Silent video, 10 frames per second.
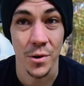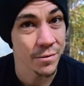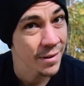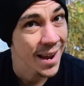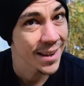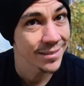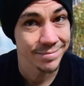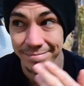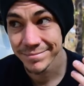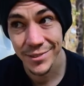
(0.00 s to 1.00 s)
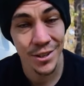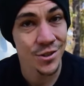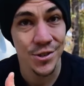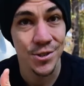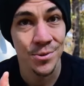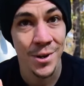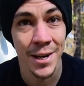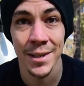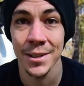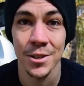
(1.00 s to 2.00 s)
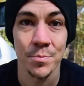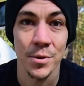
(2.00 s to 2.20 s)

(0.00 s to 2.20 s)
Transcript: where a van, you just scoot right in and you're